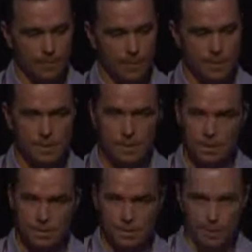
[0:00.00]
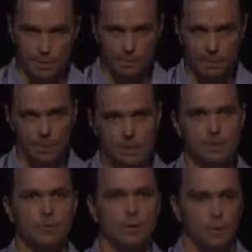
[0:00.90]
This system is being
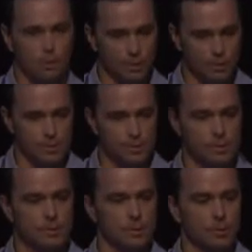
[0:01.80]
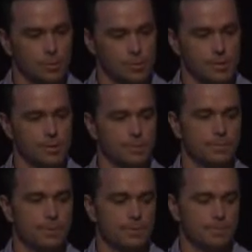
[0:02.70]
implemented for all users, to all
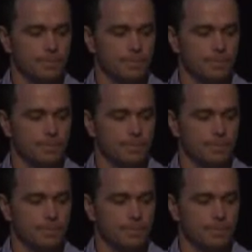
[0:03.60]
systems.